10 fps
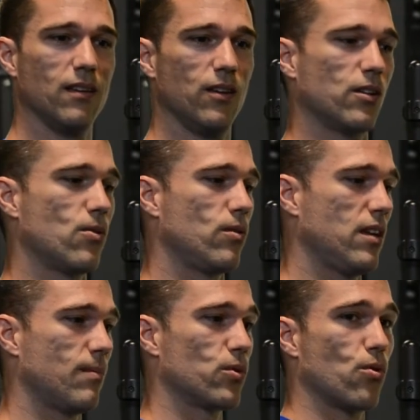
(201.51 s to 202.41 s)
You can
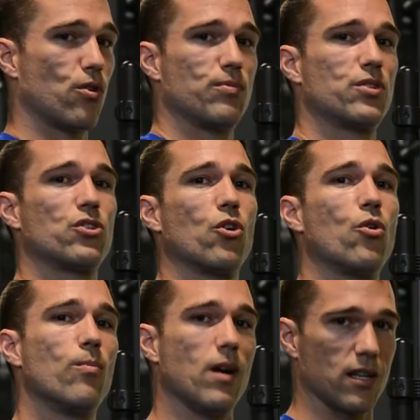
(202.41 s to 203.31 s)
only absorb
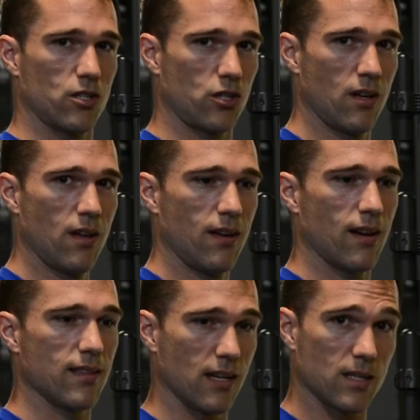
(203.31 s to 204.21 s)
so much
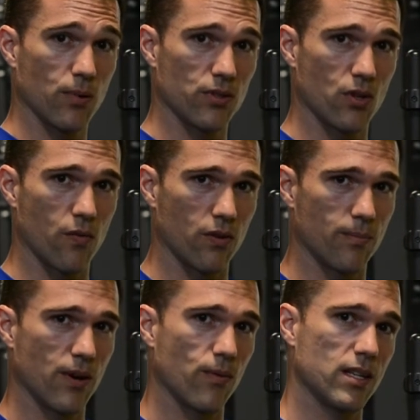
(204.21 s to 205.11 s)
and then it spills over.
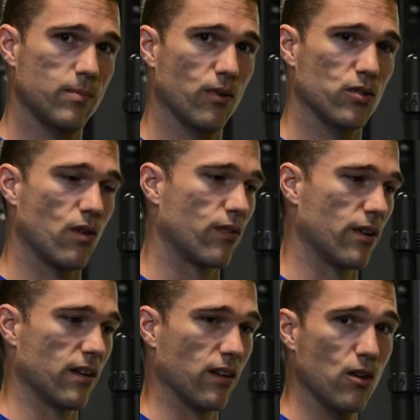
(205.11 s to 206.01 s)
But when it spills over
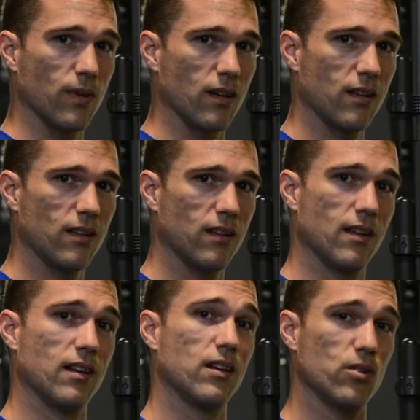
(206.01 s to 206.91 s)
in the human,
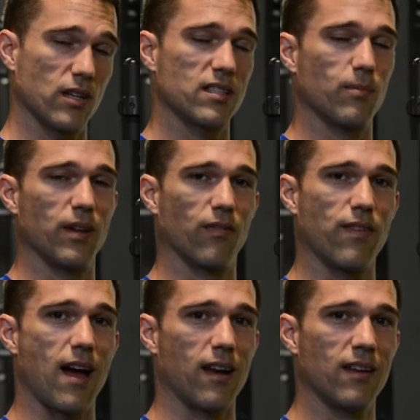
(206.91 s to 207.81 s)
it usually ends up being
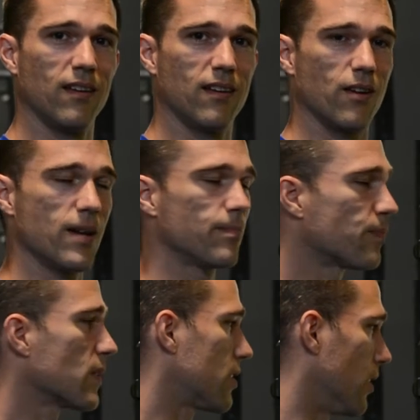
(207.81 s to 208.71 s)
fat, right?
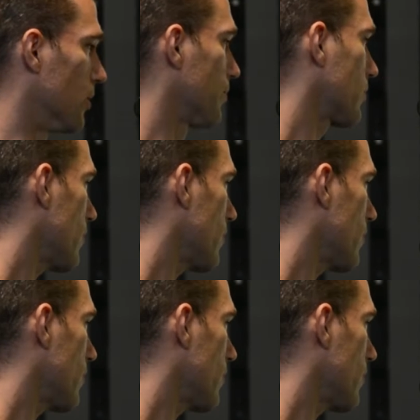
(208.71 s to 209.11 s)
So